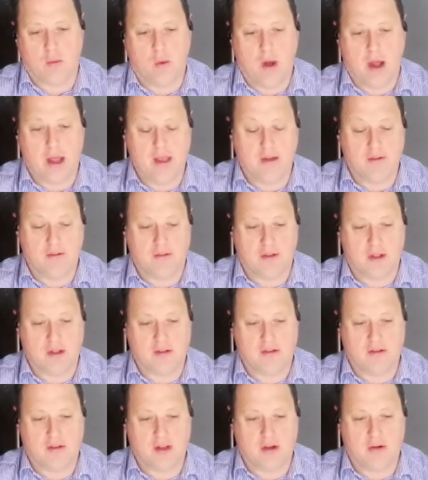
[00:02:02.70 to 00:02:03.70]
way of
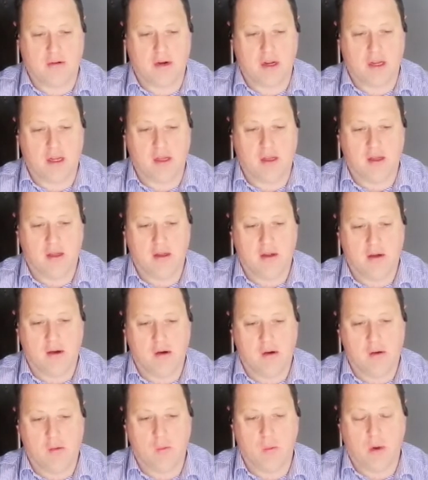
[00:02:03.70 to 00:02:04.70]
considering
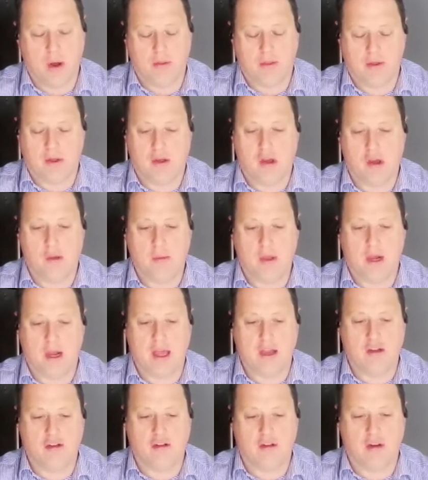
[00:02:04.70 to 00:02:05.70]
wealth
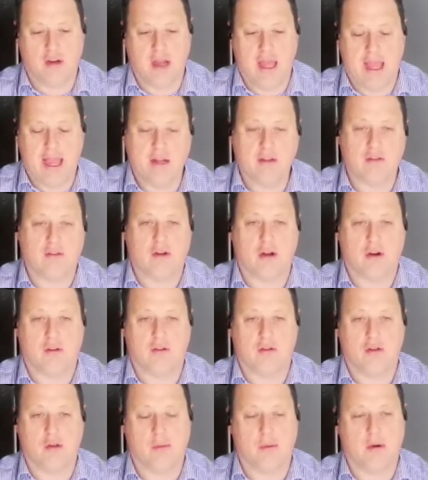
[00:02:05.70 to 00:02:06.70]
accumulation outside of
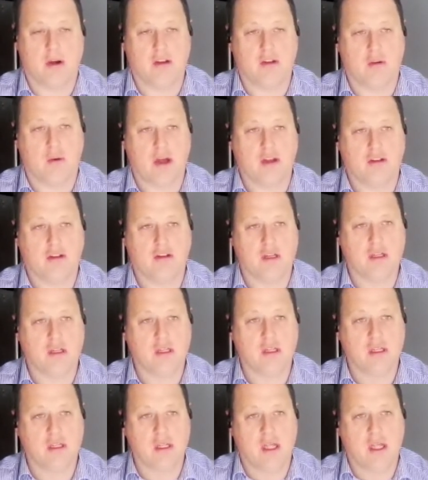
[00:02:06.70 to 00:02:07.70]
superannuation
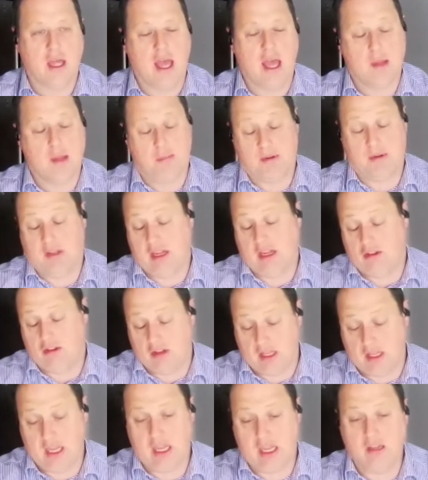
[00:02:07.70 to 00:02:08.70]
and
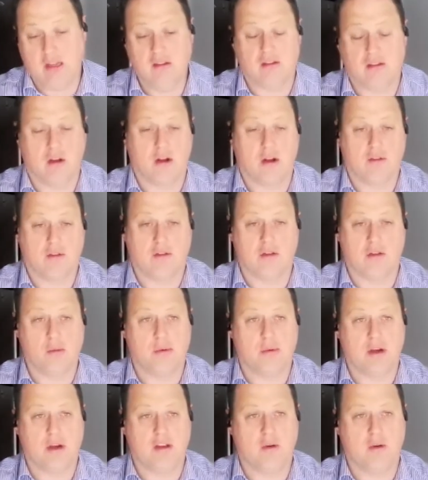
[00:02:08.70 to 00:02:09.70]
potentially inside of
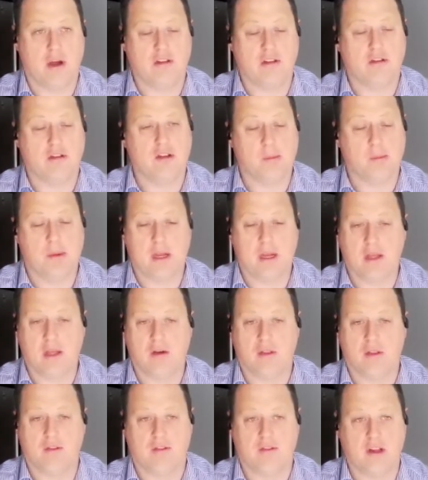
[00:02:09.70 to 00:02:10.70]
superannuation, depending
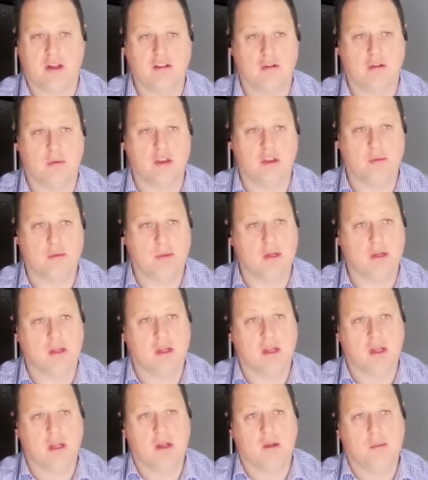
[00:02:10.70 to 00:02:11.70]
on the fund you're with. But
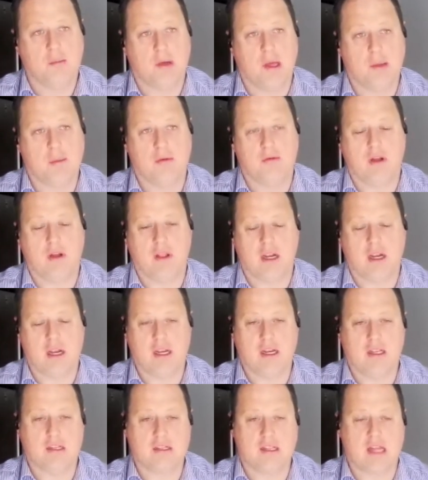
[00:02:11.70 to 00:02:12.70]
people really
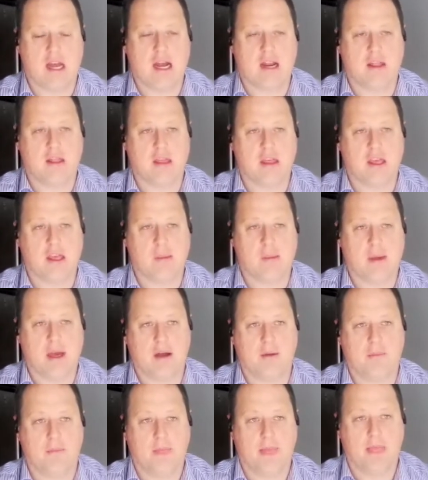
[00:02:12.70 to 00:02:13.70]
need to start and think
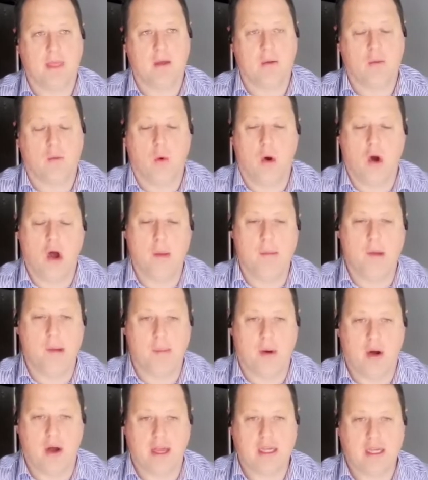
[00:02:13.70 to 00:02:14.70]
about, why am I
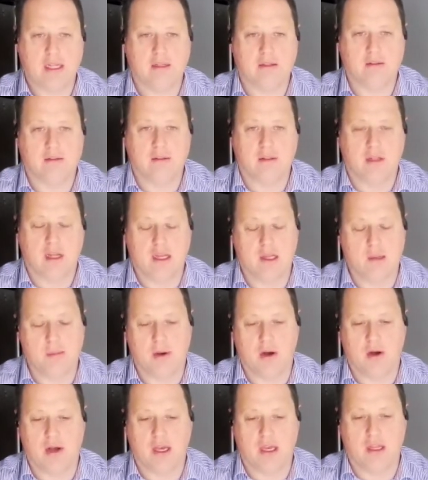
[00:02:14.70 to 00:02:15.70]
buying it? Are you
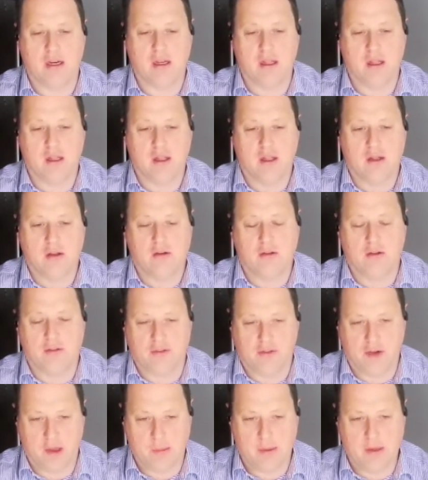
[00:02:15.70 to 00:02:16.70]
buying it to
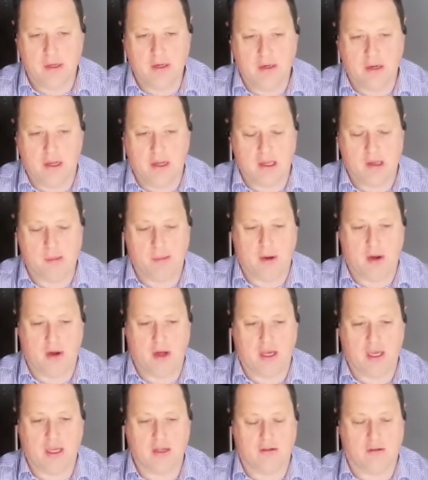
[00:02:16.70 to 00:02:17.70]
flip it? Are you
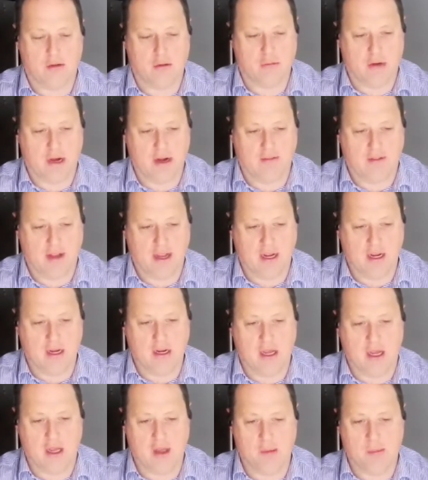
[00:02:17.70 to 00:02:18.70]
buying it to renovate
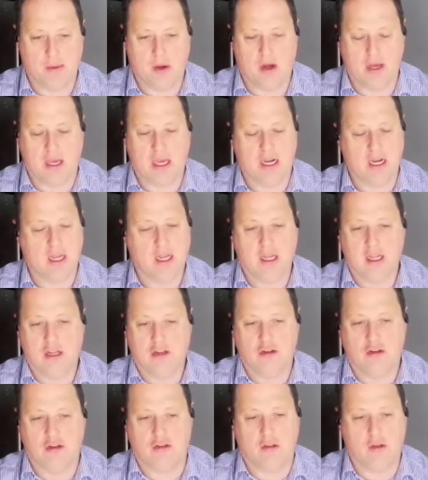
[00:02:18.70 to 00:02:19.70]
it? Are you buying it
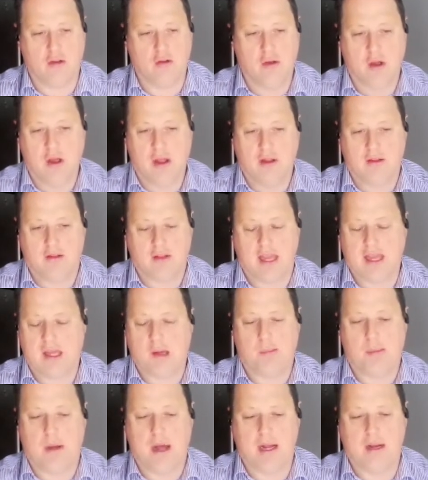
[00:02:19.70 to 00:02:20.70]
just to take
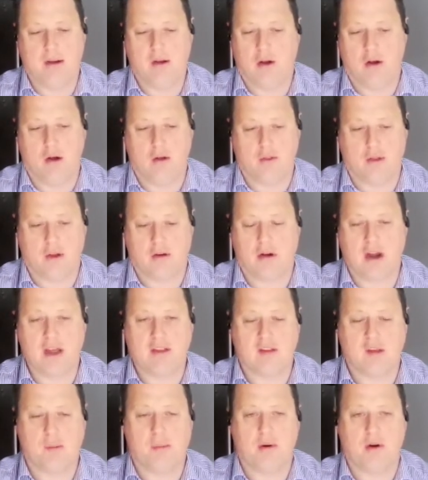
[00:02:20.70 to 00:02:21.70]
a punt on the
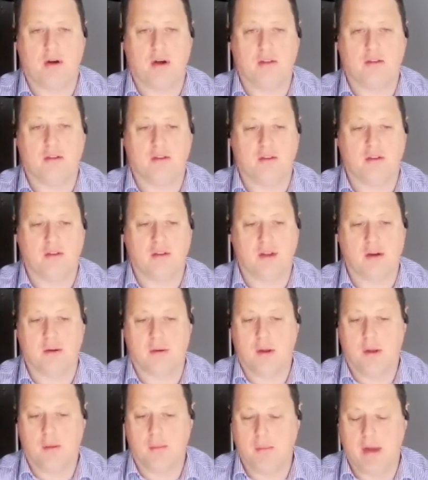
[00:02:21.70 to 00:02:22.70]
crazy prices
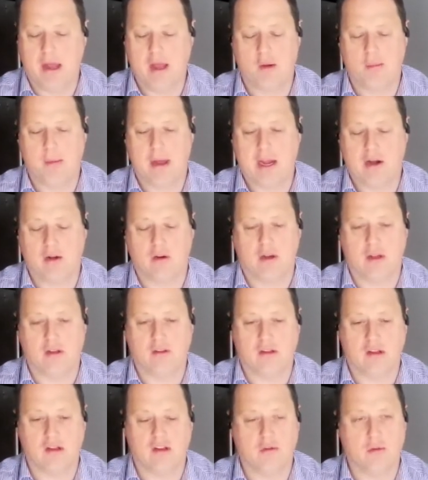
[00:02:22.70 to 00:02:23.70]
that may or may not
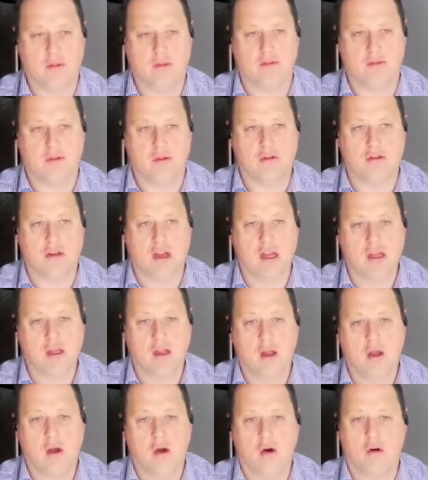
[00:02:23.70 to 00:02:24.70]
continue in the future?
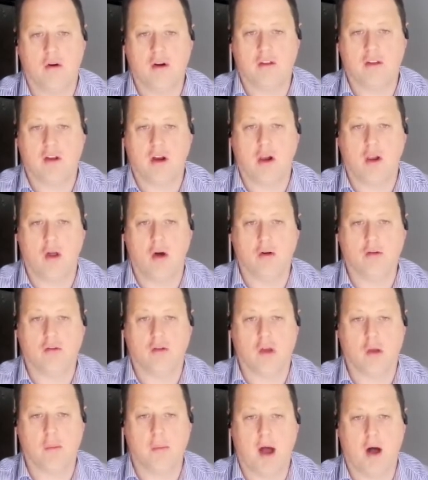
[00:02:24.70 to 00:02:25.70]
Or is it a
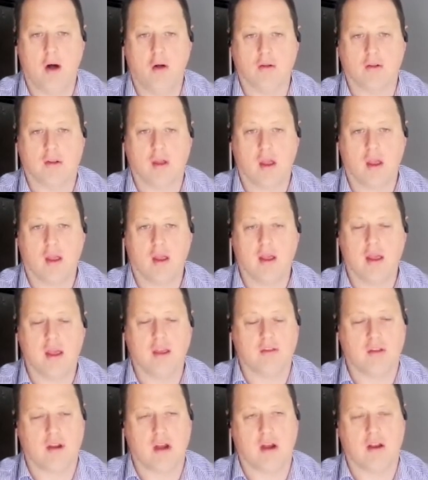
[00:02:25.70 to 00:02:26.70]
long-term hold?
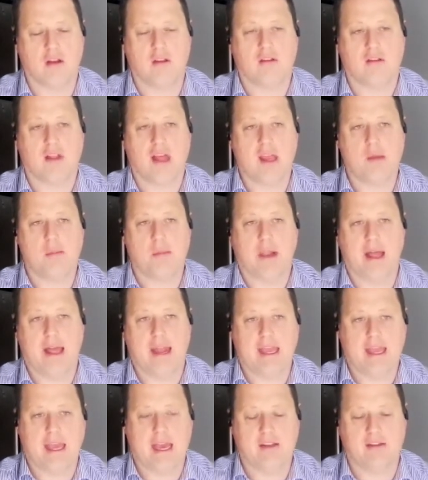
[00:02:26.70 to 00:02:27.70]
Is it an estate
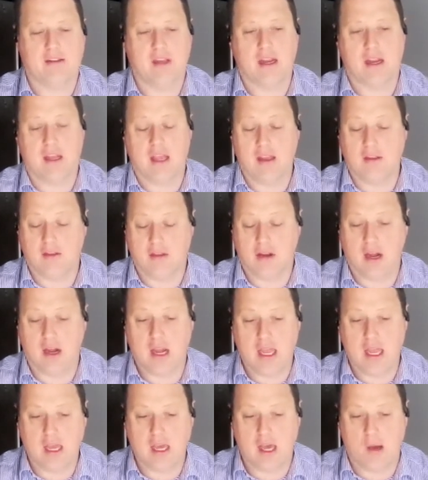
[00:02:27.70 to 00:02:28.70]
planning asset? Is it an
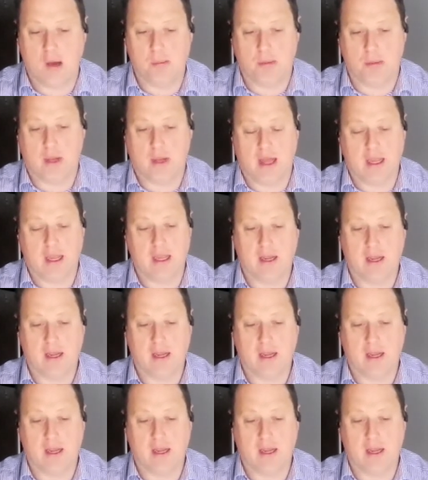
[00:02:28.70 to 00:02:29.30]
income play?